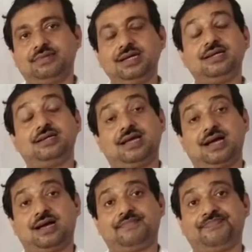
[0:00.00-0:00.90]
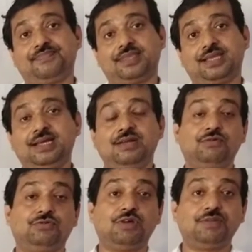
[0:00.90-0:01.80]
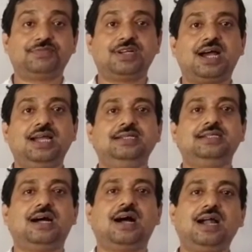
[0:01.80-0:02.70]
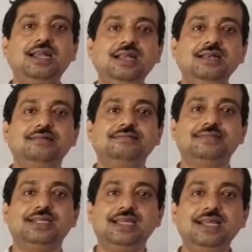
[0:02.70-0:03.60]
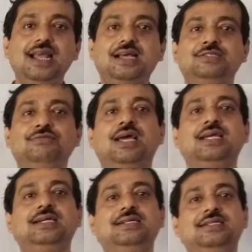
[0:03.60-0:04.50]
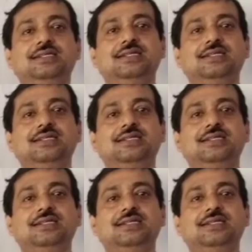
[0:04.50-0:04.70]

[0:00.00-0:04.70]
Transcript: Illyria in Twelfth Night, Arden in As You Like It